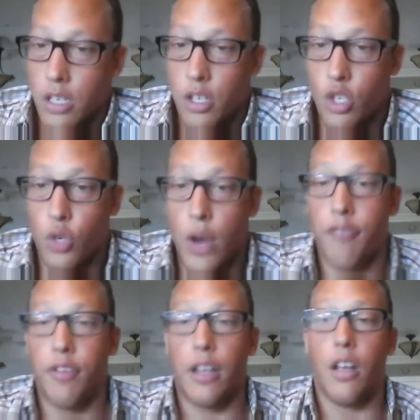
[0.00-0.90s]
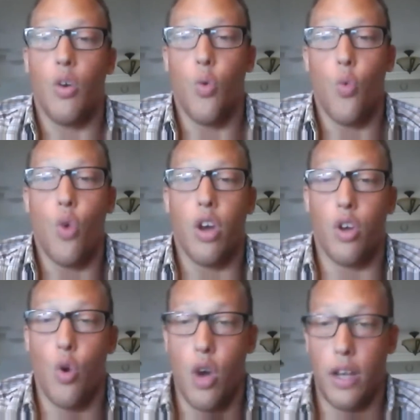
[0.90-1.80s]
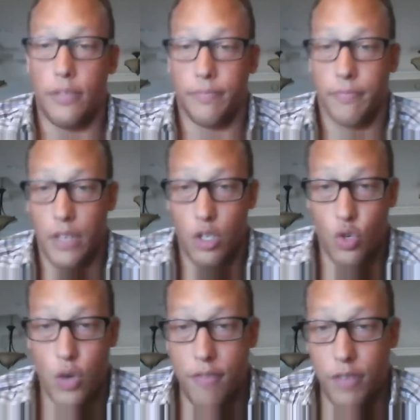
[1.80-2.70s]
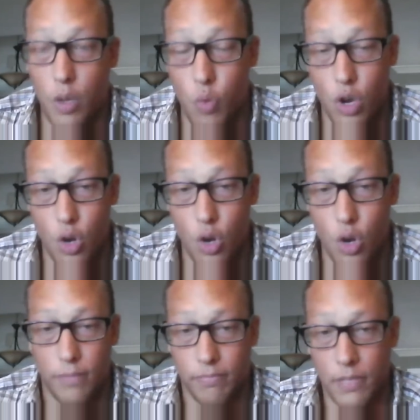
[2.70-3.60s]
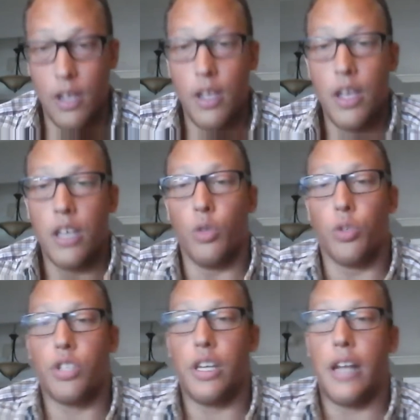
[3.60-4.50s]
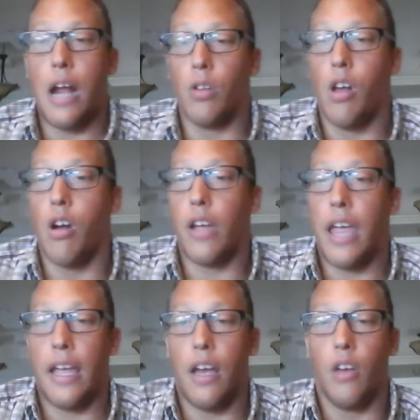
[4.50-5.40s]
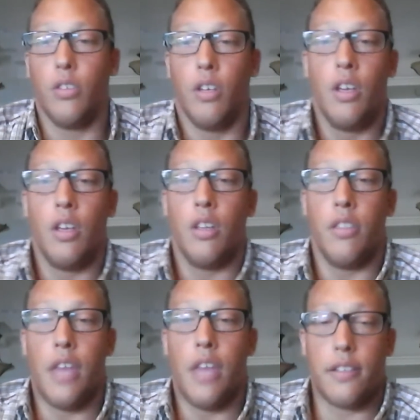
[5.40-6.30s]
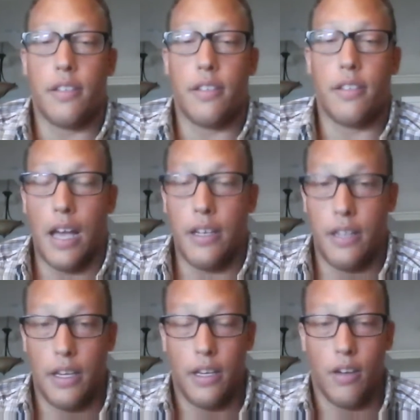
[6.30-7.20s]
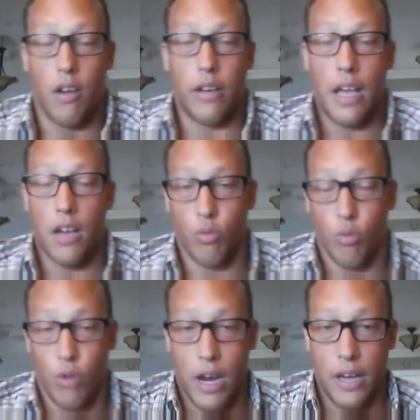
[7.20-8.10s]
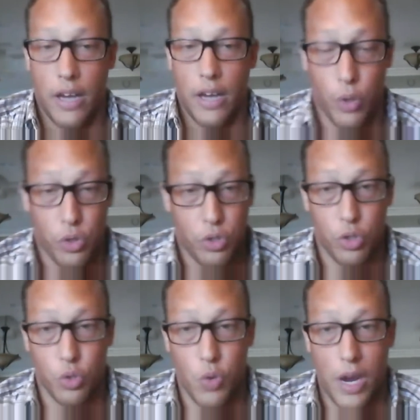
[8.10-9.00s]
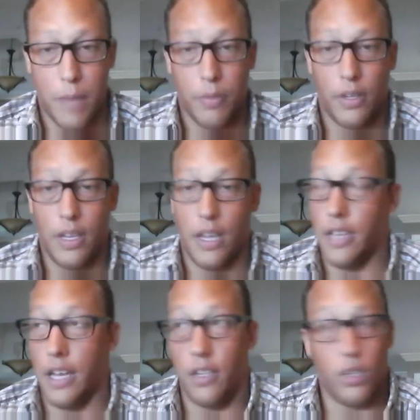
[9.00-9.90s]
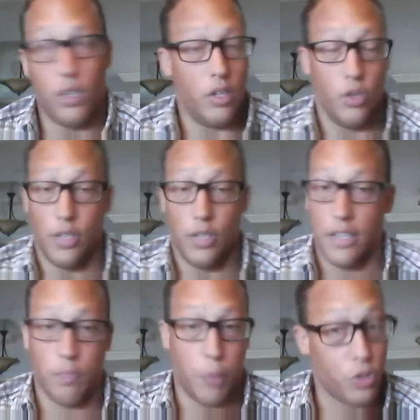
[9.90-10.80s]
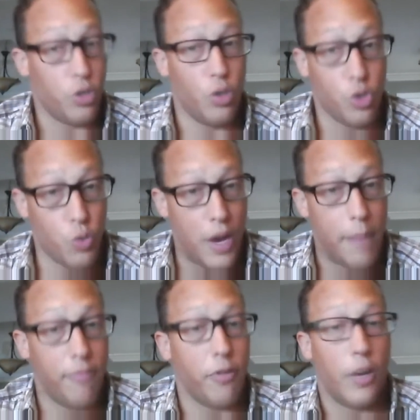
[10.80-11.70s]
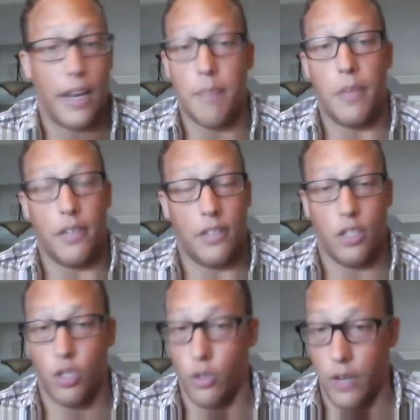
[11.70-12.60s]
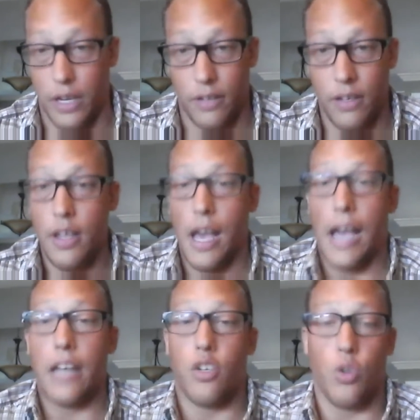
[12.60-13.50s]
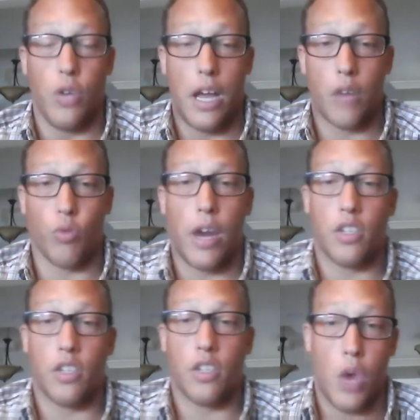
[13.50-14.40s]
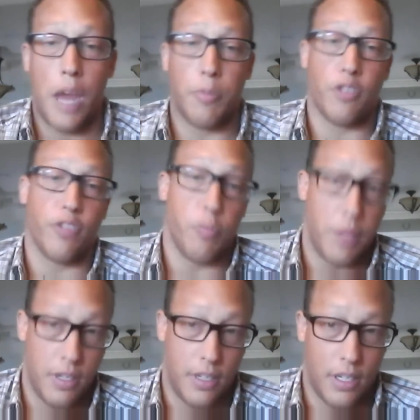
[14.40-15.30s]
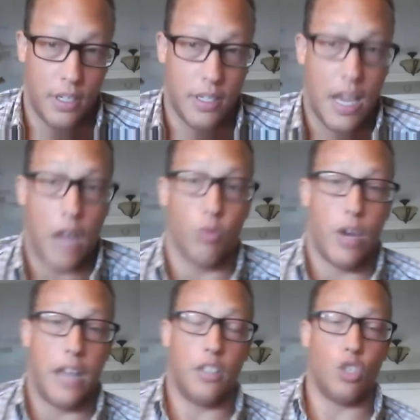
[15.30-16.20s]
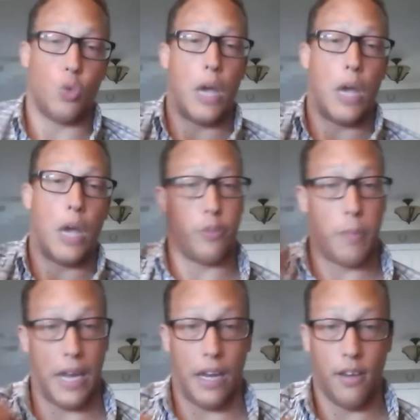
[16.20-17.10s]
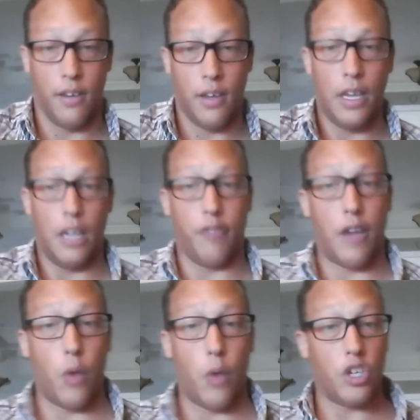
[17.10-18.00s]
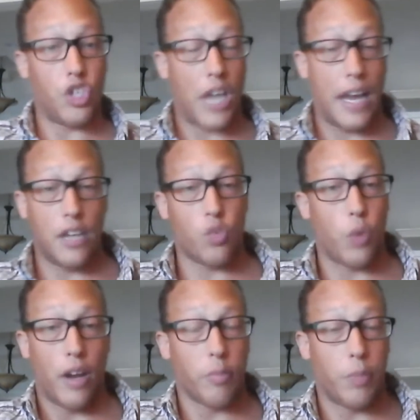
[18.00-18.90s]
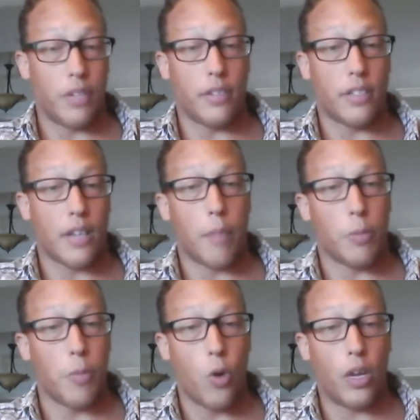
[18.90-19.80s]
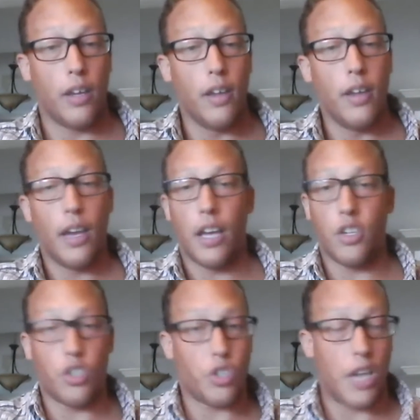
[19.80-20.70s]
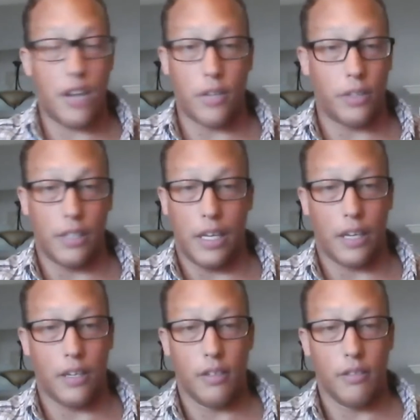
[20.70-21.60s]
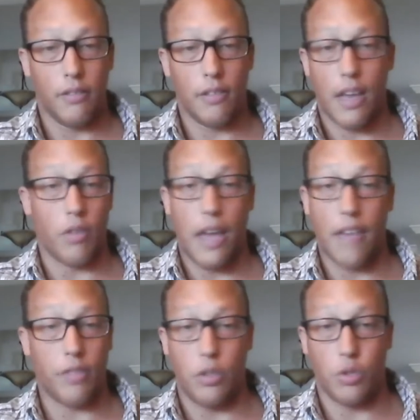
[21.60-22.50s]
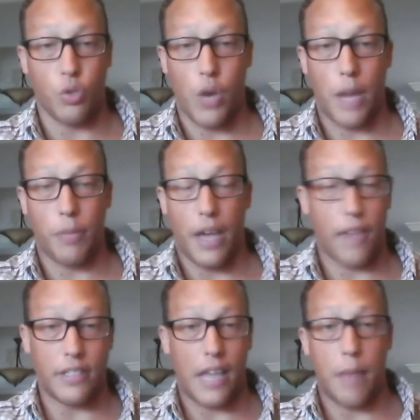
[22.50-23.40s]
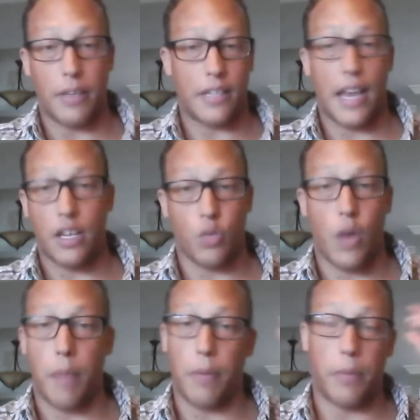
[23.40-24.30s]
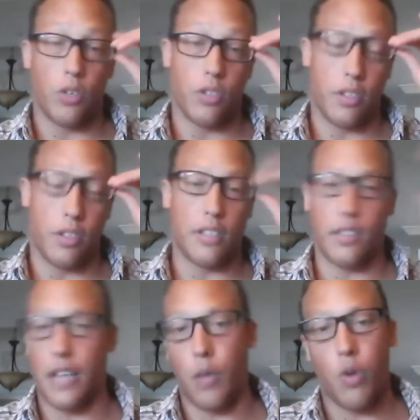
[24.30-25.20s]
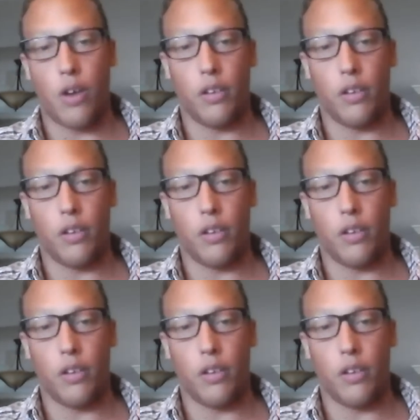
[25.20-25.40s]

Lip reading: Traffic 101. Traffic 101. You'll see an hour-long hangout that I did on how to write a personal swipe. And then you can use that personal swipe for any business you're in. I do not write swipes for businesses. I write swipes for me. And if I want to change whatever business I'm promoting, I just change out the link. I don't have a new swipe. I have the same exact swipe I've been using since day one.